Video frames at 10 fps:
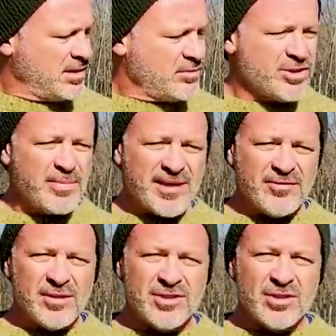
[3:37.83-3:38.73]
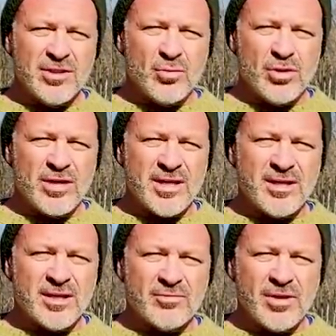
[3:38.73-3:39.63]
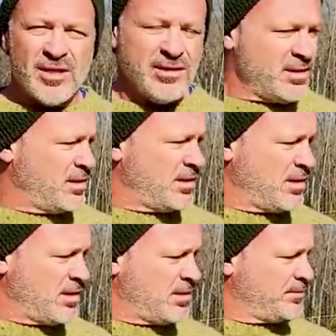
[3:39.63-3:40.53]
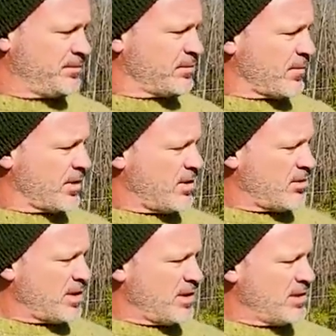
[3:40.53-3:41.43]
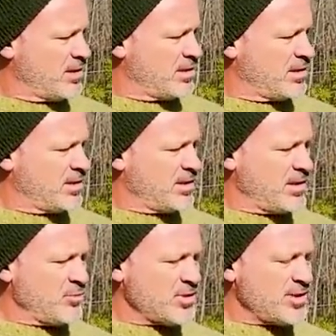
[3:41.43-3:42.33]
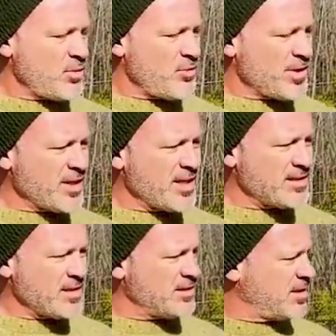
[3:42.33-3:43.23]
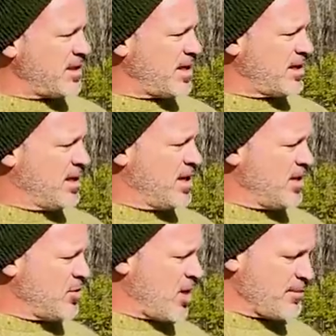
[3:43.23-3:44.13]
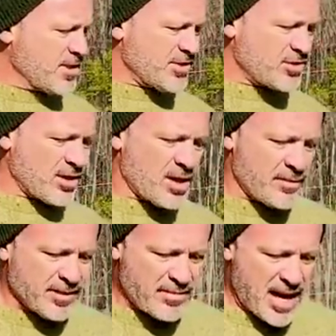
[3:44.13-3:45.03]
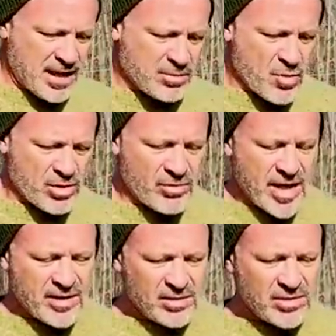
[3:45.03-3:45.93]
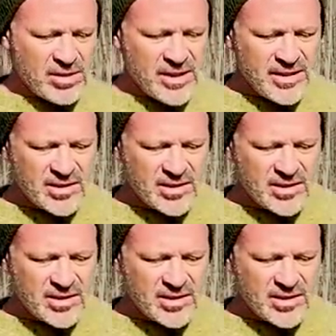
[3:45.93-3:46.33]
And respectful is a good word, I think, right? All right. And we'll see what we can get done today. You know, I'm going to start coming back more regularly.